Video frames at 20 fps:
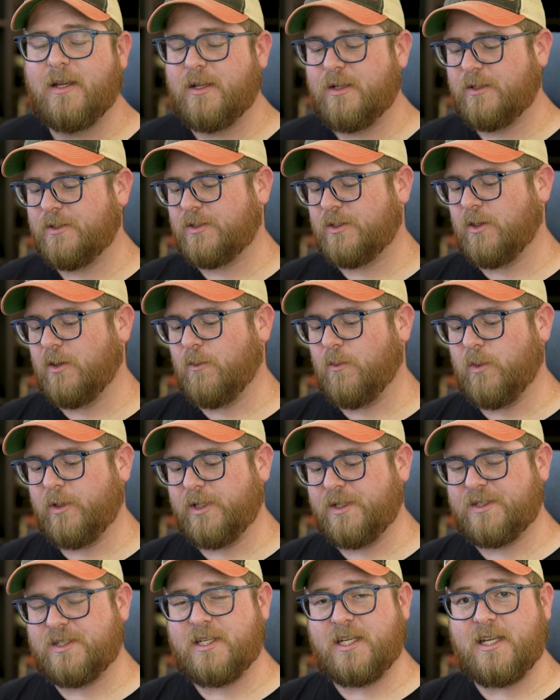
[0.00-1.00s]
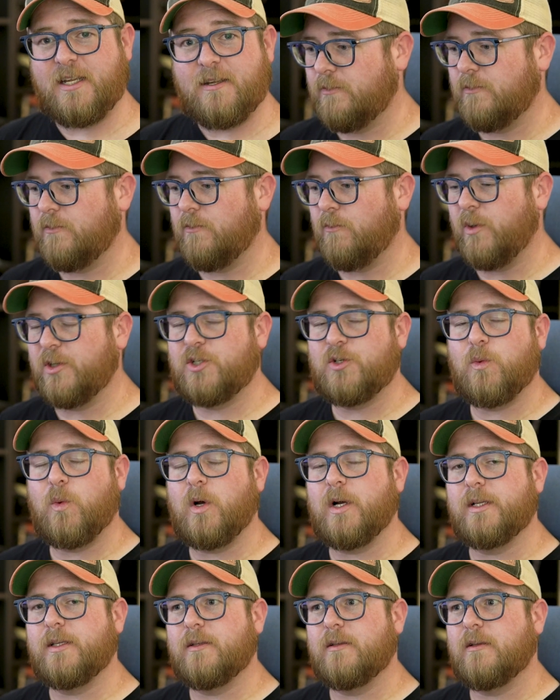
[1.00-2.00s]
So we're going to see which
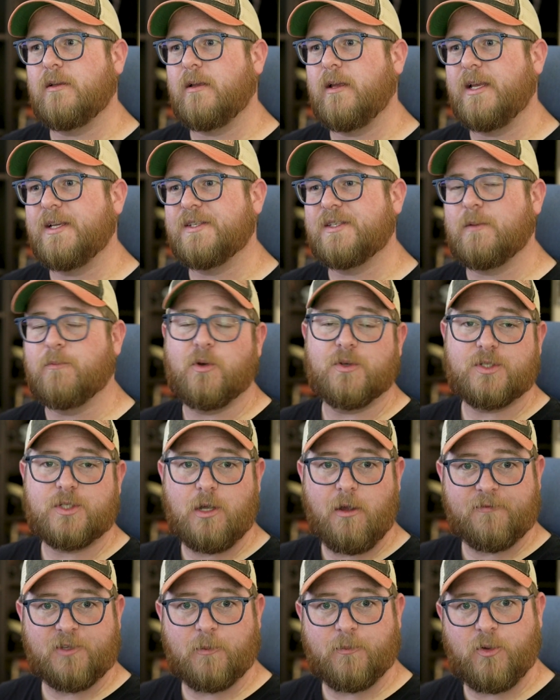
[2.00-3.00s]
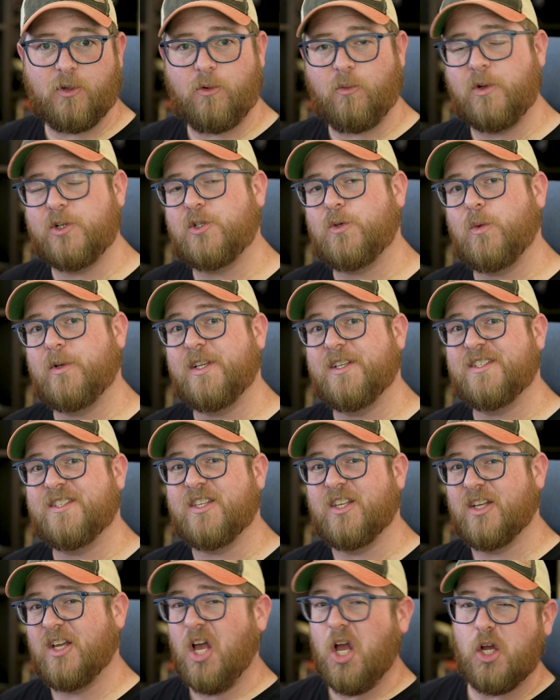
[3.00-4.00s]
one is the most comfortable, which one is
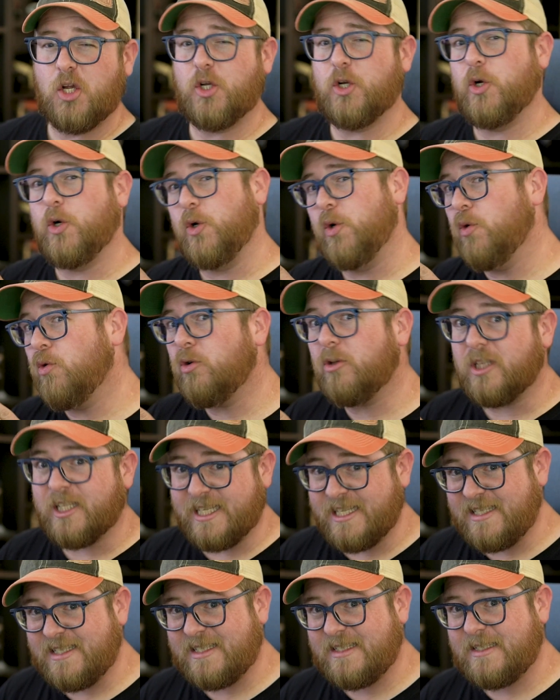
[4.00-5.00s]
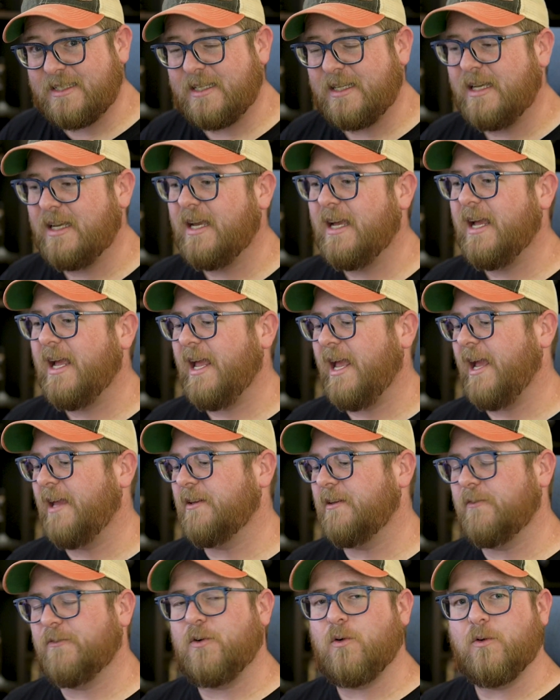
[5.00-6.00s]
the coolest, and
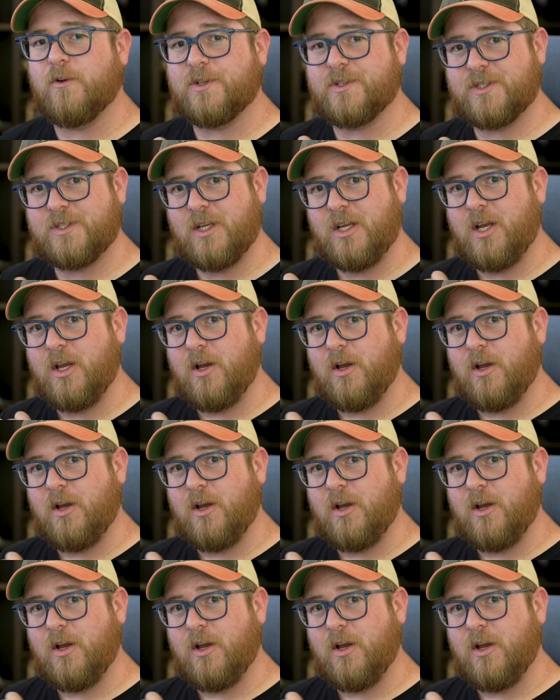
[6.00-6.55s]
then of course,